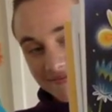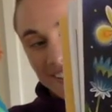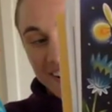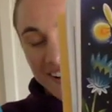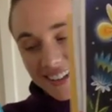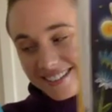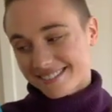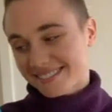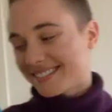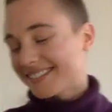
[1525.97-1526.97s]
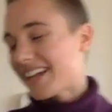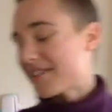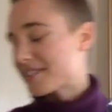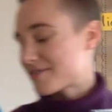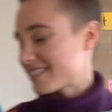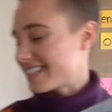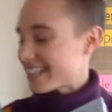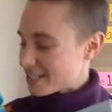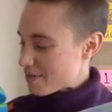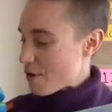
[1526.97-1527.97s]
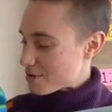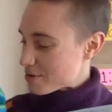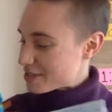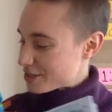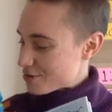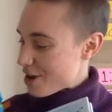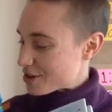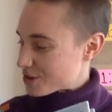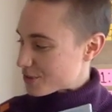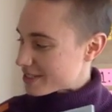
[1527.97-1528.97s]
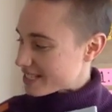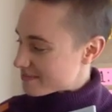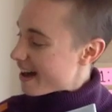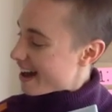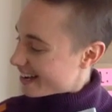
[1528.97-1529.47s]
Aw, that was a really nice poem from Mr. Rogers, wasn't it, Pi?